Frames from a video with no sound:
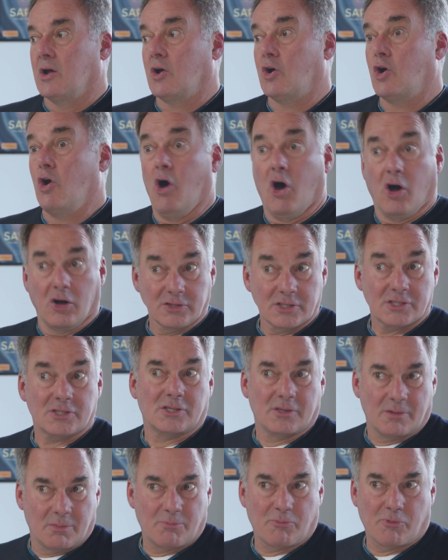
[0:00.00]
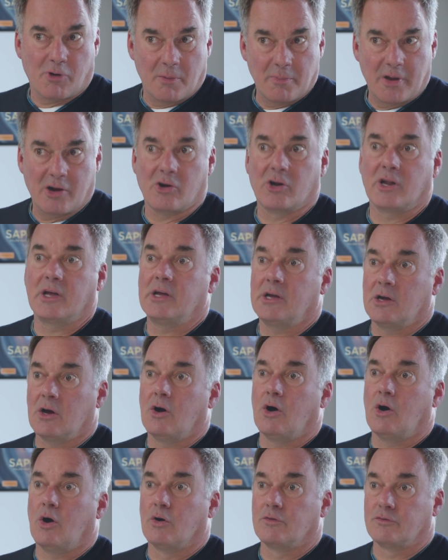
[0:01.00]
cost, primarily,
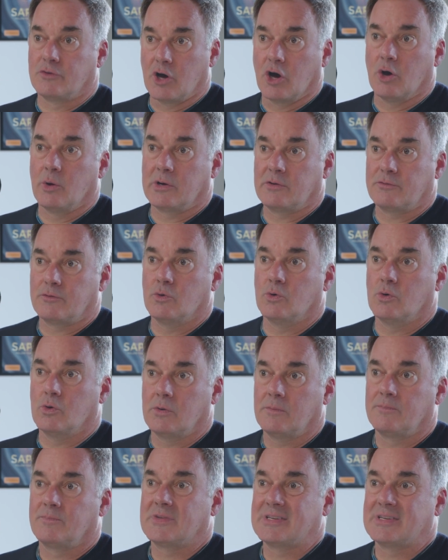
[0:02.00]
of going for